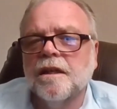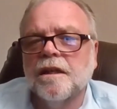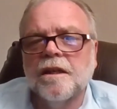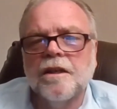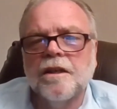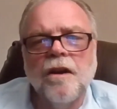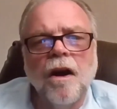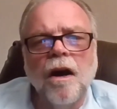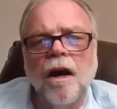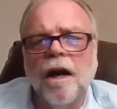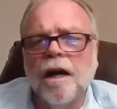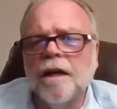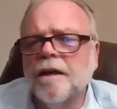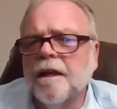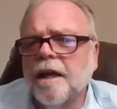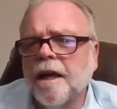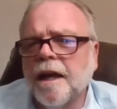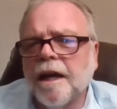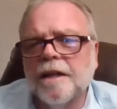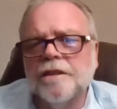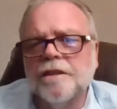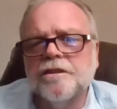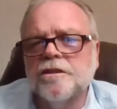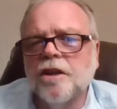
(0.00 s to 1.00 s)
God
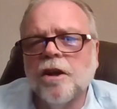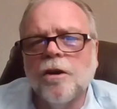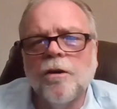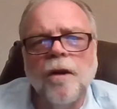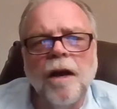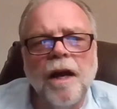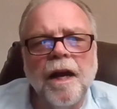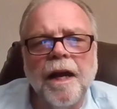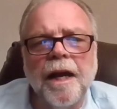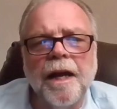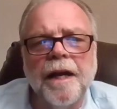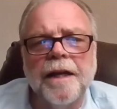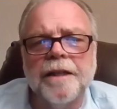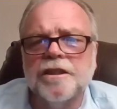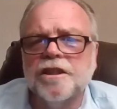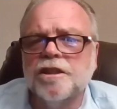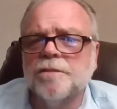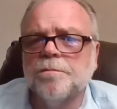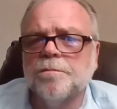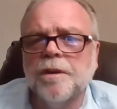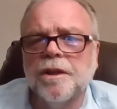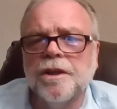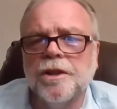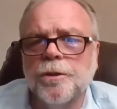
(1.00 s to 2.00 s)
has no hands
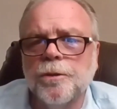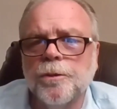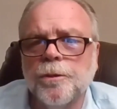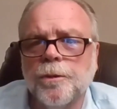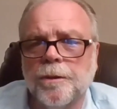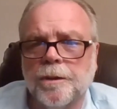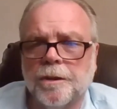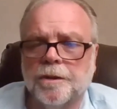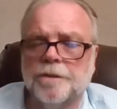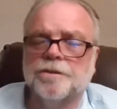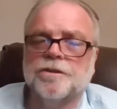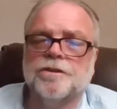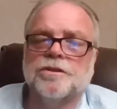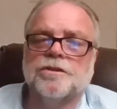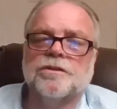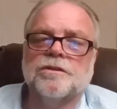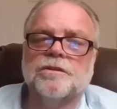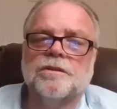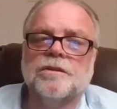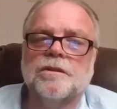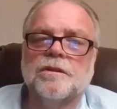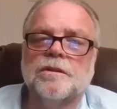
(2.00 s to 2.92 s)
but yours.